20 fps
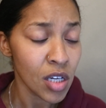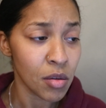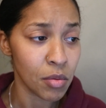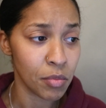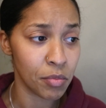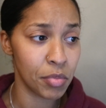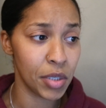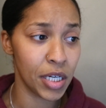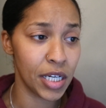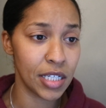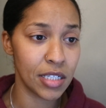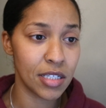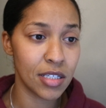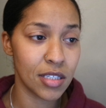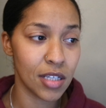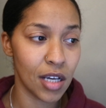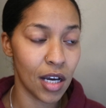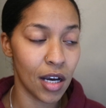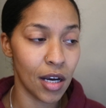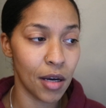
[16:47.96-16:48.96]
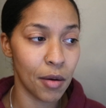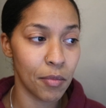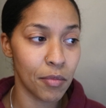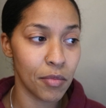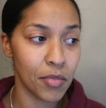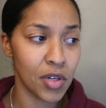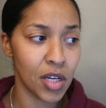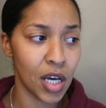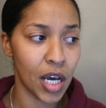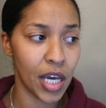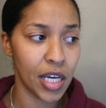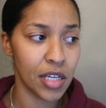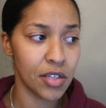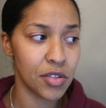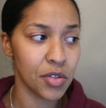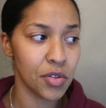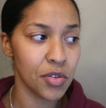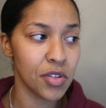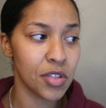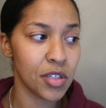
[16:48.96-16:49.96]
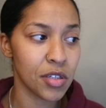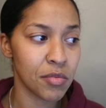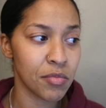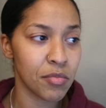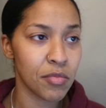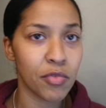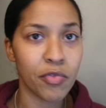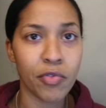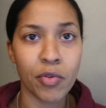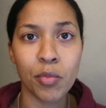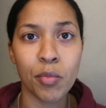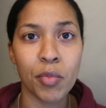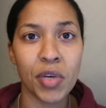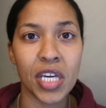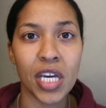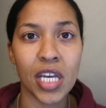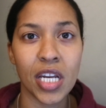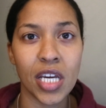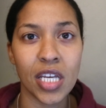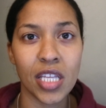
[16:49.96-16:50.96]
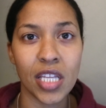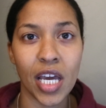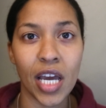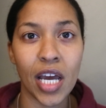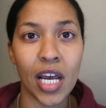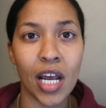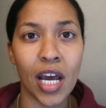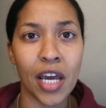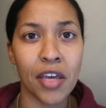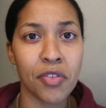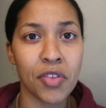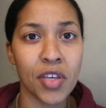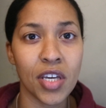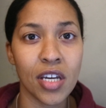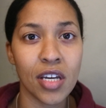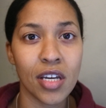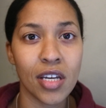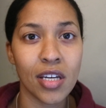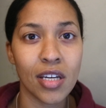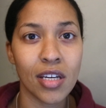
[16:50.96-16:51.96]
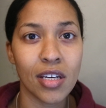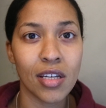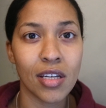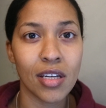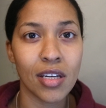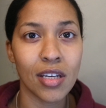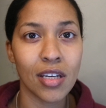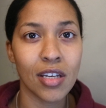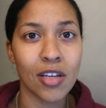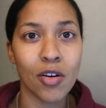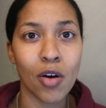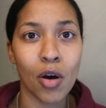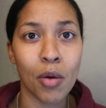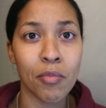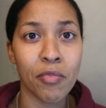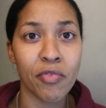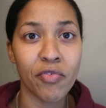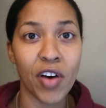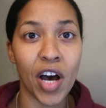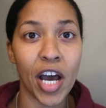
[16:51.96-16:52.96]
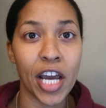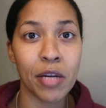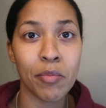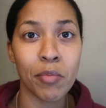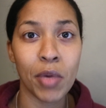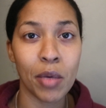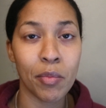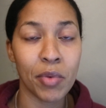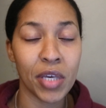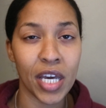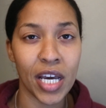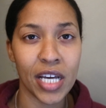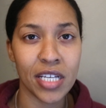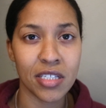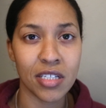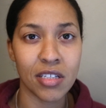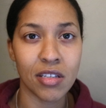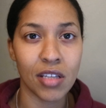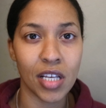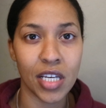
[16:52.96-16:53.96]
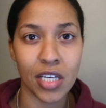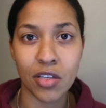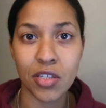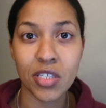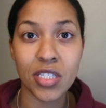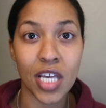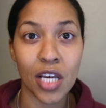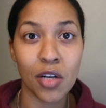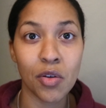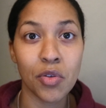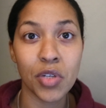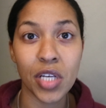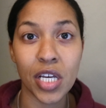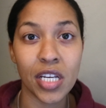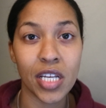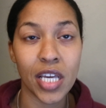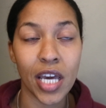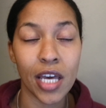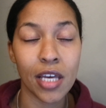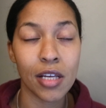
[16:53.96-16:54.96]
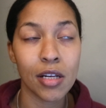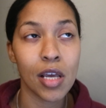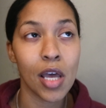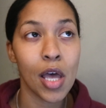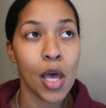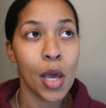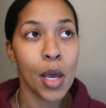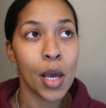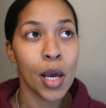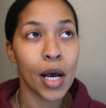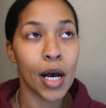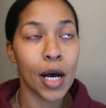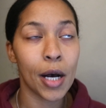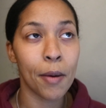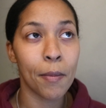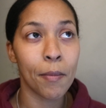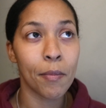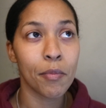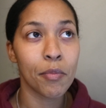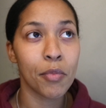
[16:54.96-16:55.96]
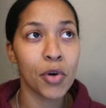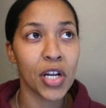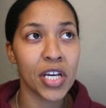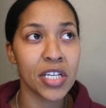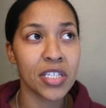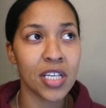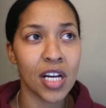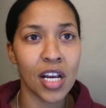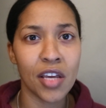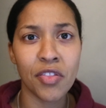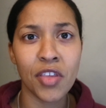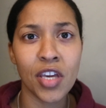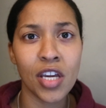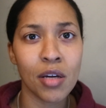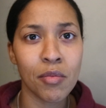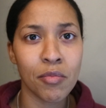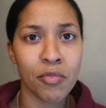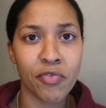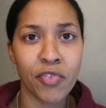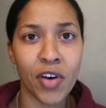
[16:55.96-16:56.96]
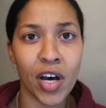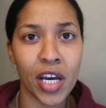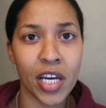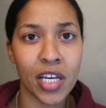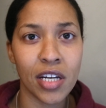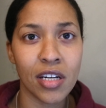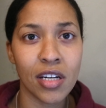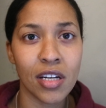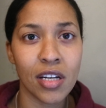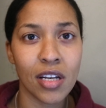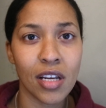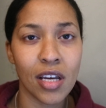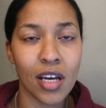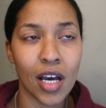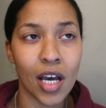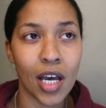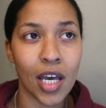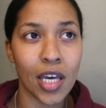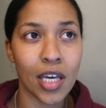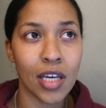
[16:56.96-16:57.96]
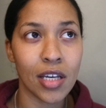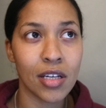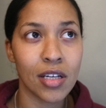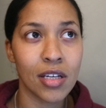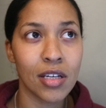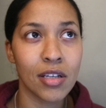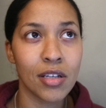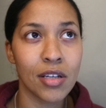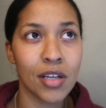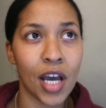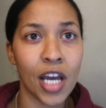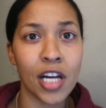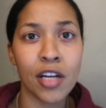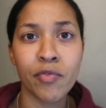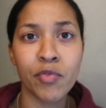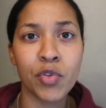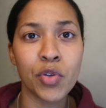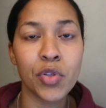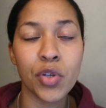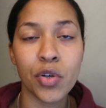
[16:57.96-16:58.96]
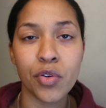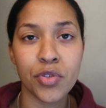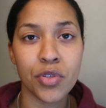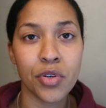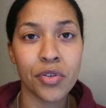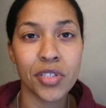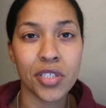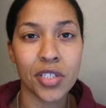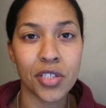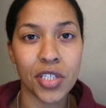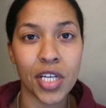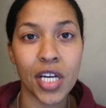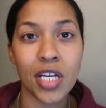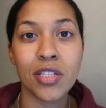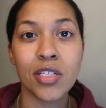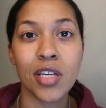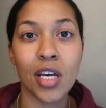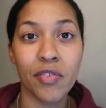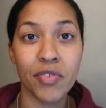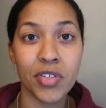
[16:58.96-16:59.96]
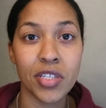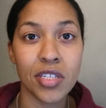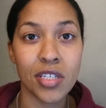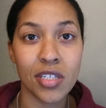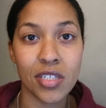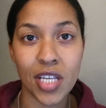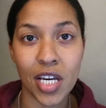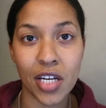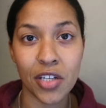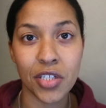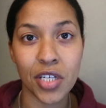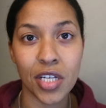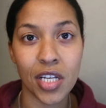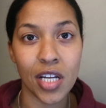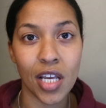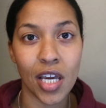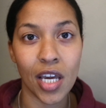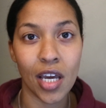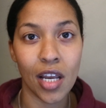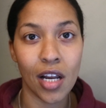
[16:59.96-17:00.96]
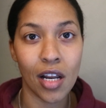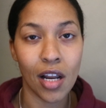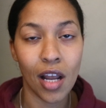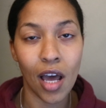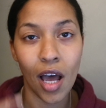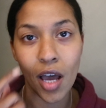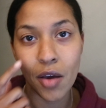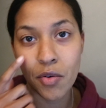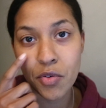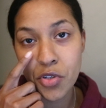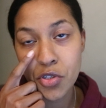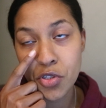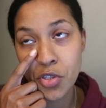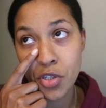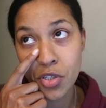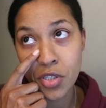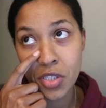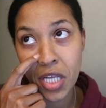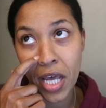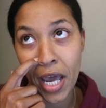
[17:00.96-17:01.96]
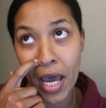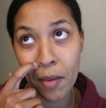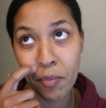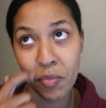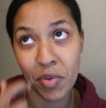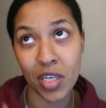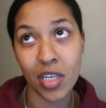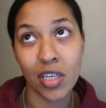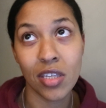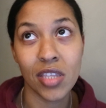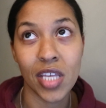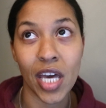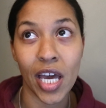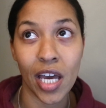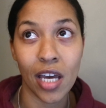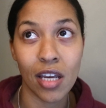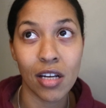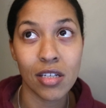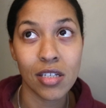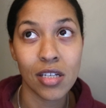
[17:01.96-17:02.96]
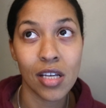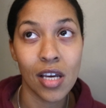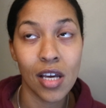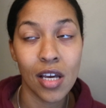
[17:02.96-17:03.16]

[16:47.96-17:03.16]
But no, I told them from the beginning that I think, I'm fine. Maybe it hasn't like settled in yet, but I said I think I'm fine. I kind of knew there was always a chance of a C-section, and I was just happy that